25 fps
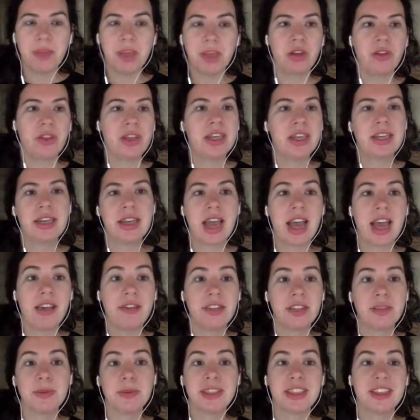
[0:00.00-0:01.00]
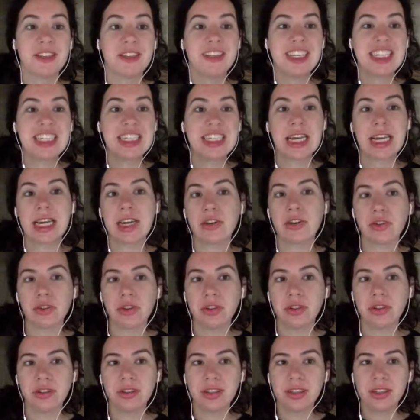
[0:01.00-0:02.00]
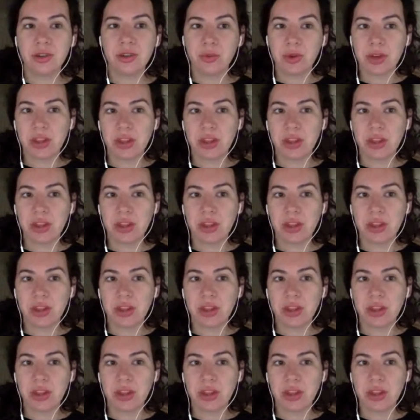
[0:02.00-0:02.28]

they didn't have a specific title